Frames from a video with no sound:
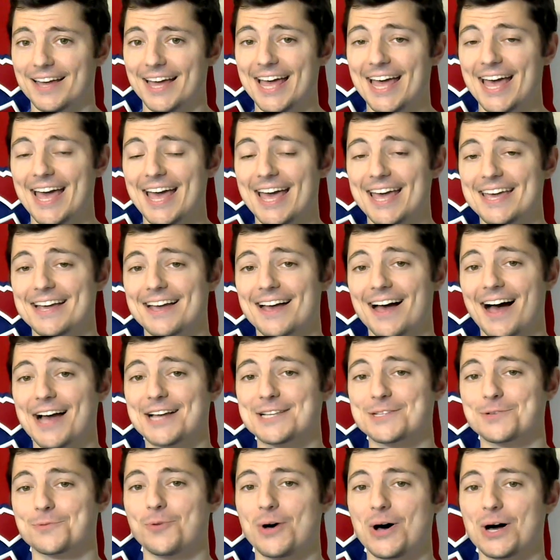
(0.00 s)
Hey
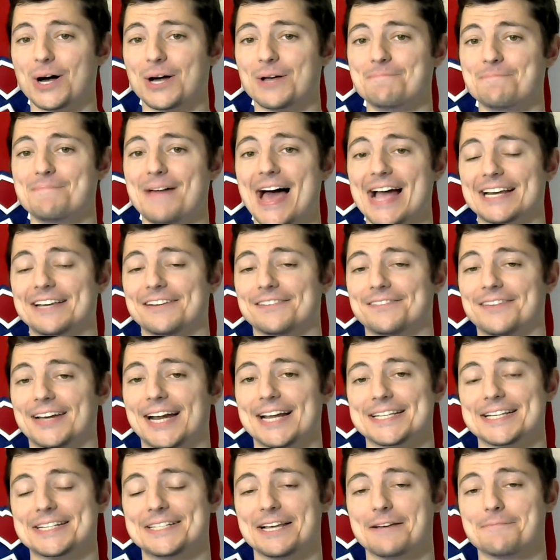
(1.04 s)
guys, welcome back to
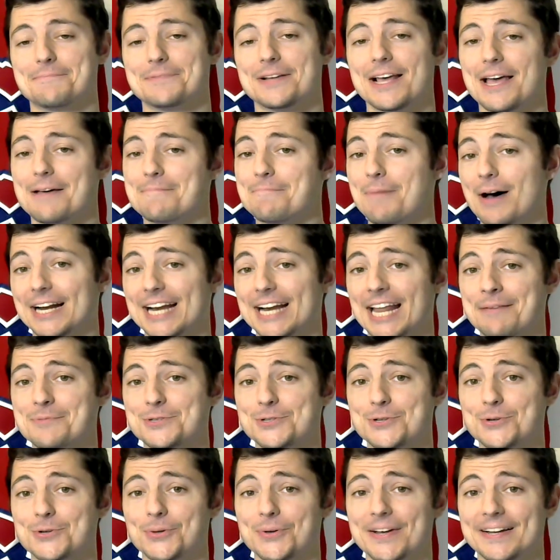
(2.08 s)
Fantasy Tip. My name
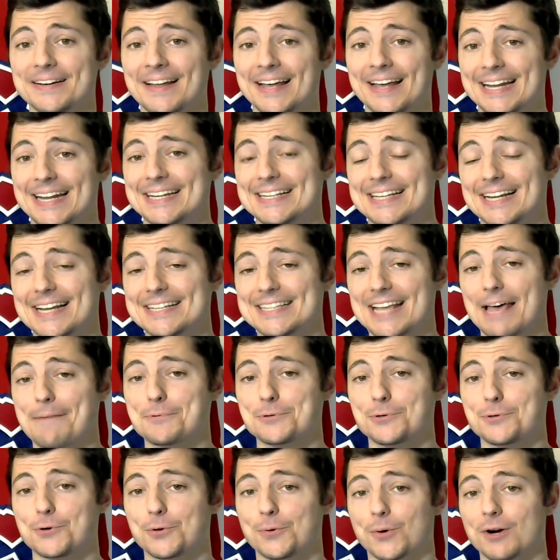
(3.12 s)
is Julian, and in today's
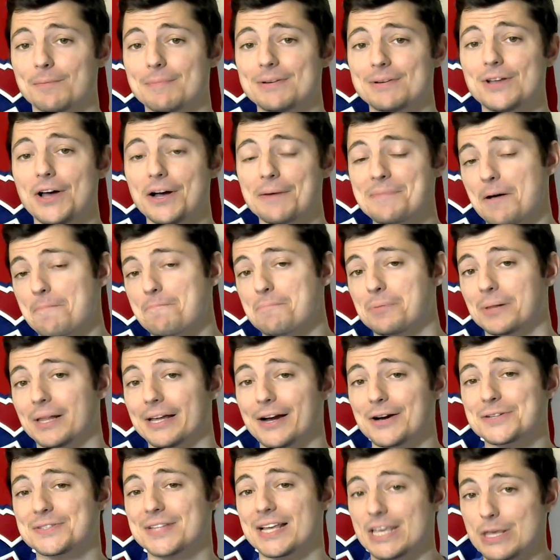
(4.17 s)
episode, we're going to be talking about
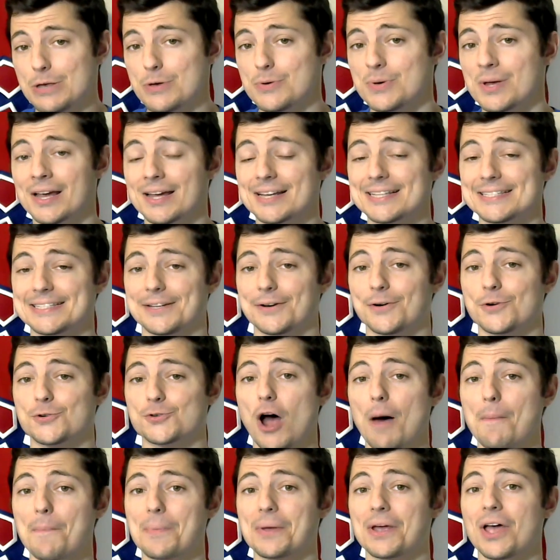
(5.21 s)
players that you can consider
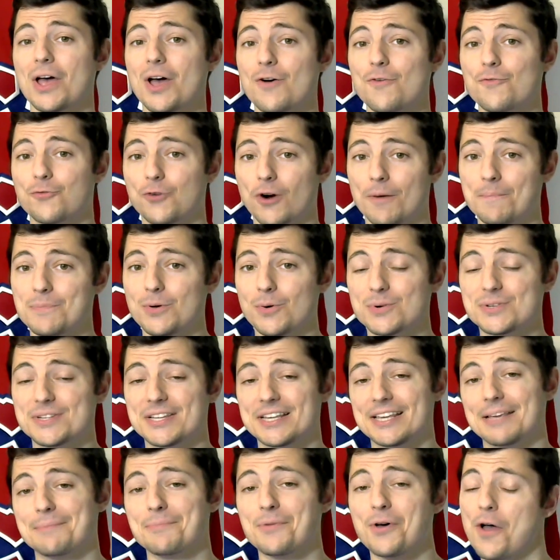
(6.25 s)
dropping from your
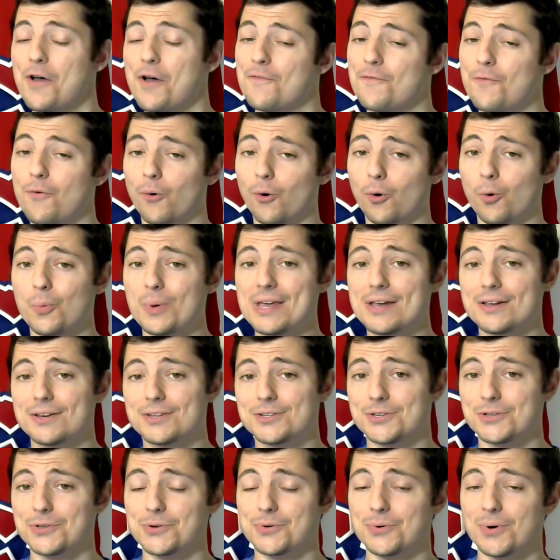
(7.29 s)
team for
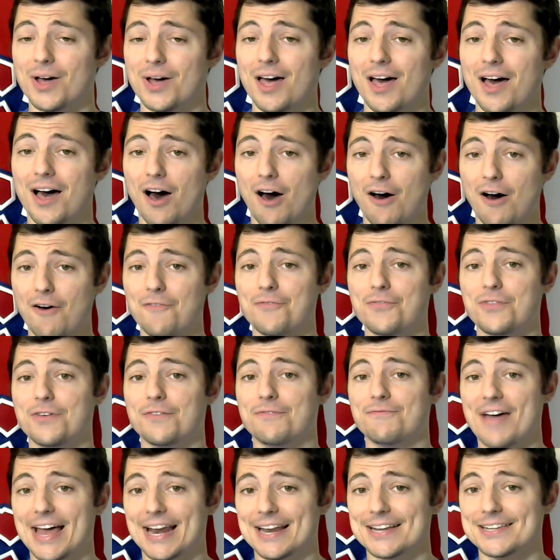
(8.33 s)
week two of
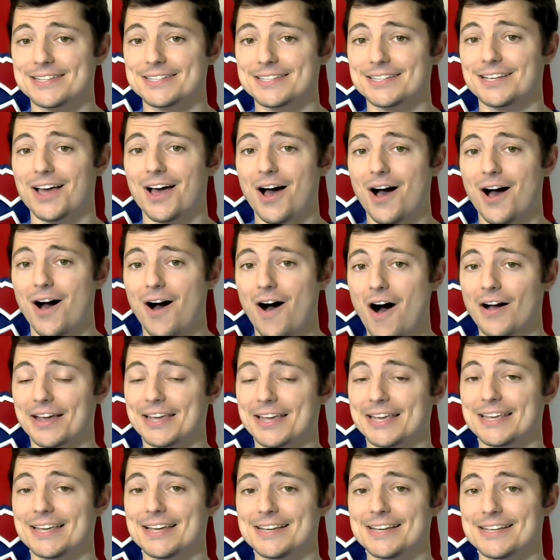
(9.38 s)
the fantasy
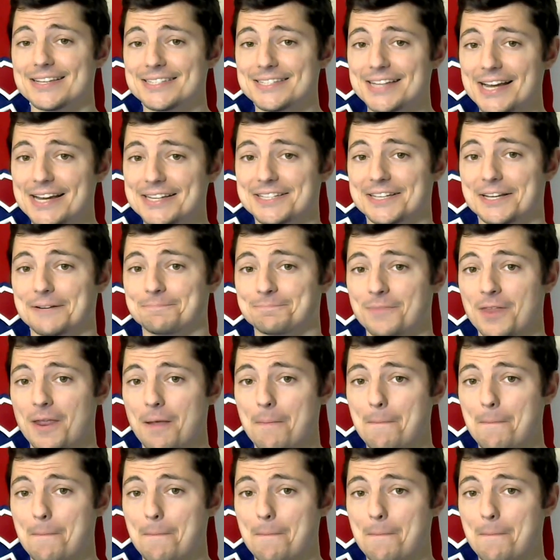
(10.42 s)
hockey season.